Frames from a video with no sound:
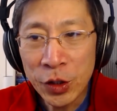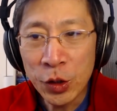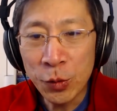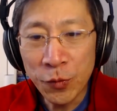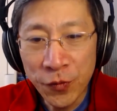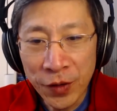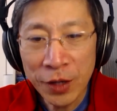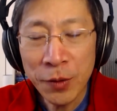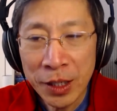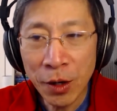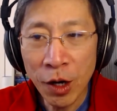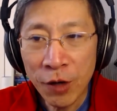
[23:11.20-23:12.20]

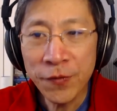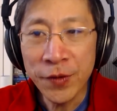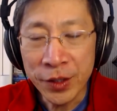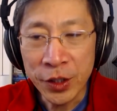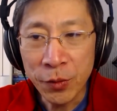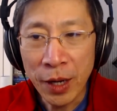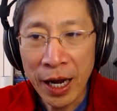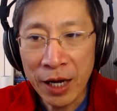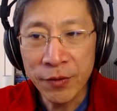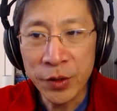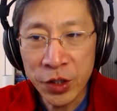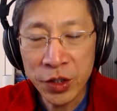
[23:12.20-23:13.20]
Very often you have
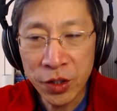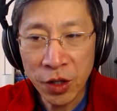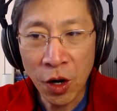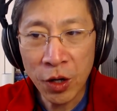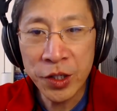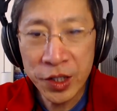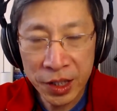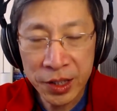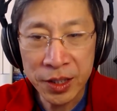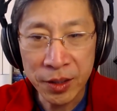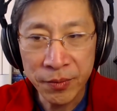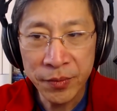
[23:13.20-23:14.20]
a star
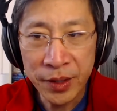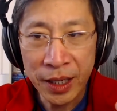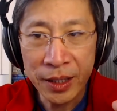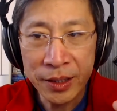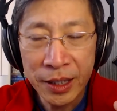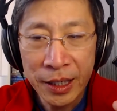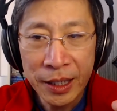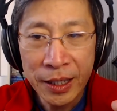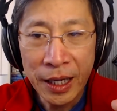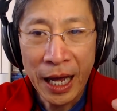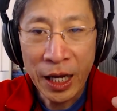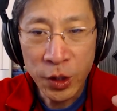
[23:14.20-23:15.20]
system that
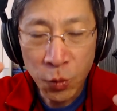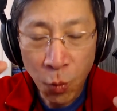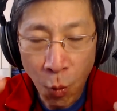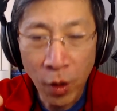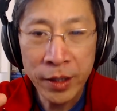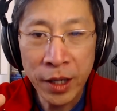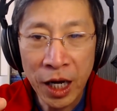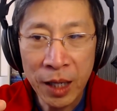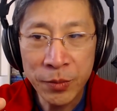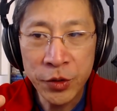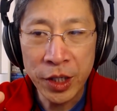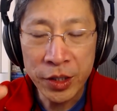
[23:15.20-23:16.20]
has one
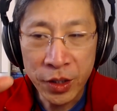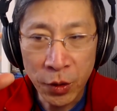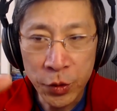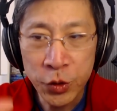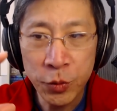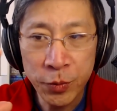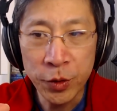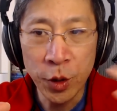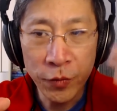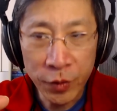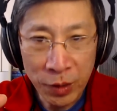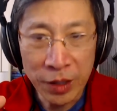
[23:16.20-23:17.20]
object go
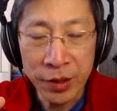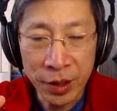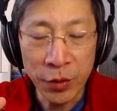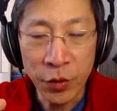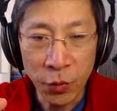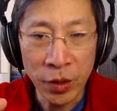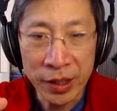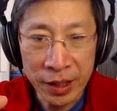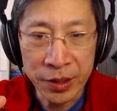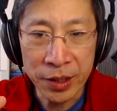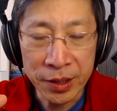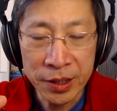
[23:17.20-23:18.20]
supernova while the other one
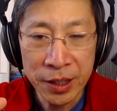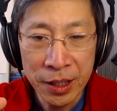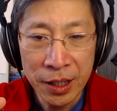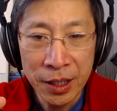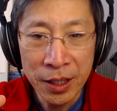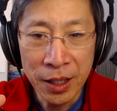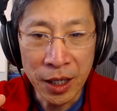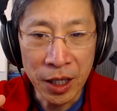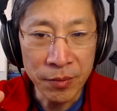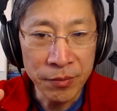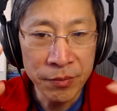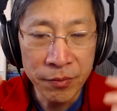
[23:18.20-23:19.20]
isn't.
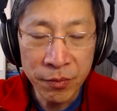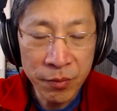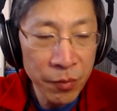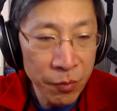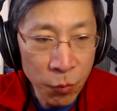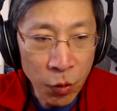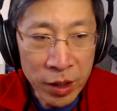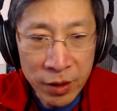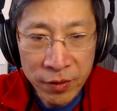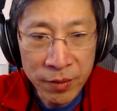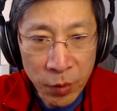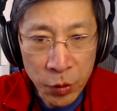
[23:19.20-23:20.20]
One of
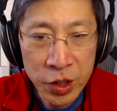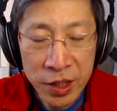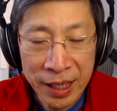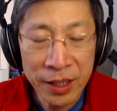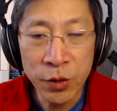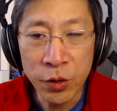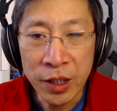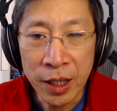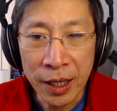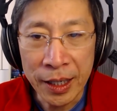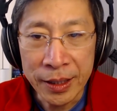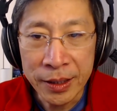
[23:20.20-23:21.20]
the most standard
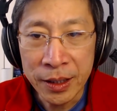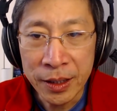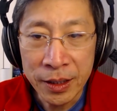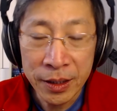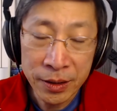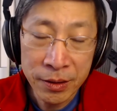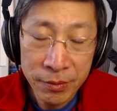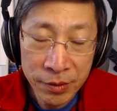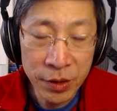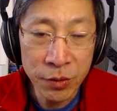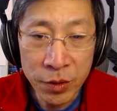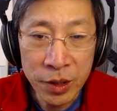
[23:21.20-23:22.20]
kind is
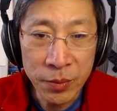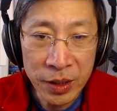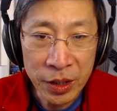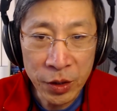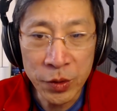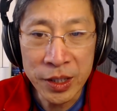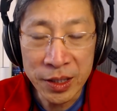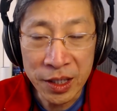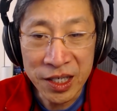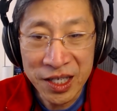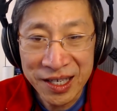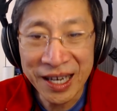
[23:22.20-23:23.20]
literally being used as a
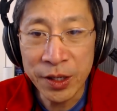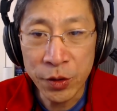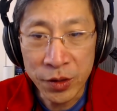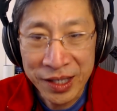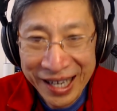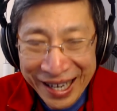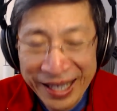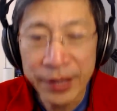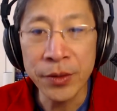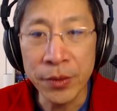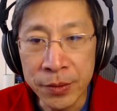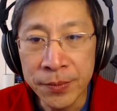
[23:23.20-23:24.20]
standard
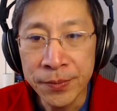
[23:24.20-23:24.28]
candle,